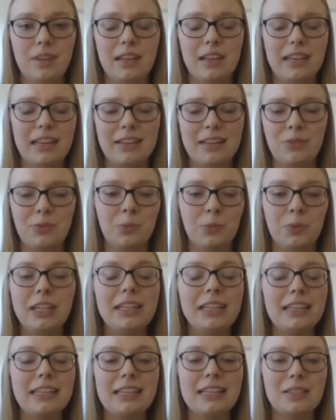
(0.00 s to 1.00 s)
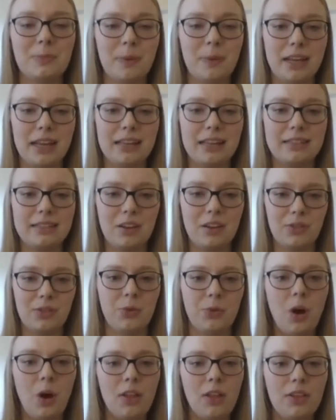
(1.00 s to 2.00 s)
It really is, because
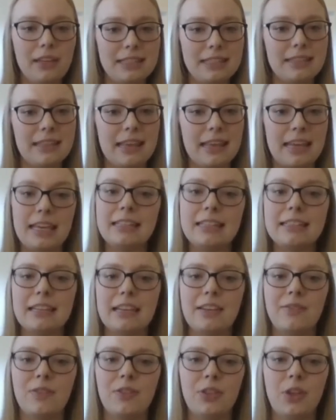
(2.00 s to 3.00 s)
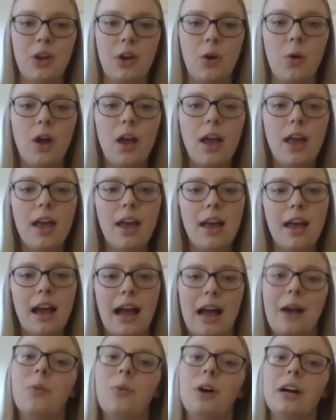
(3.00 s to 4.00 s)
through all these things, even though
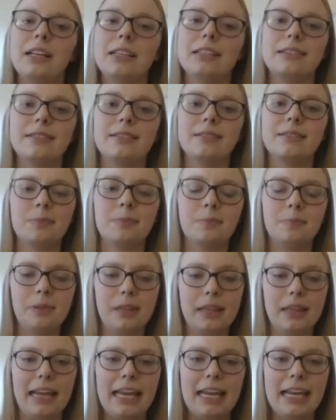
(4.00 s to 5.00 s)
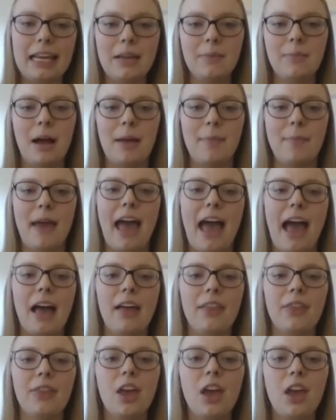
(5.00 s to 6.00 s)
I was planning my
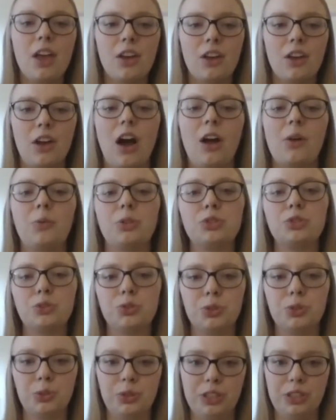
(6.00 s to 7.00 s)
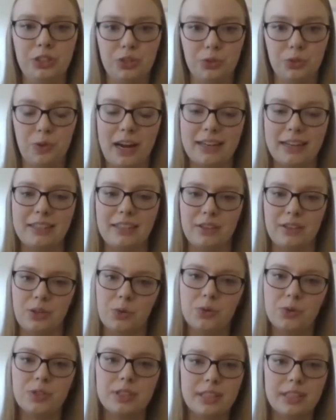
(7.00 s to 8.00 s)
path, God was truly directing
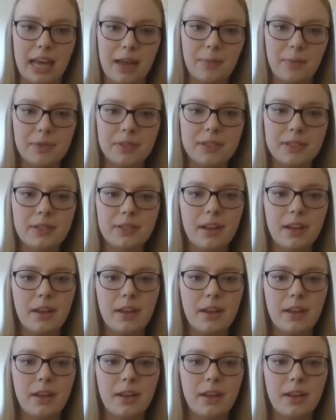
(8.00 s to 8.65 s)
those steps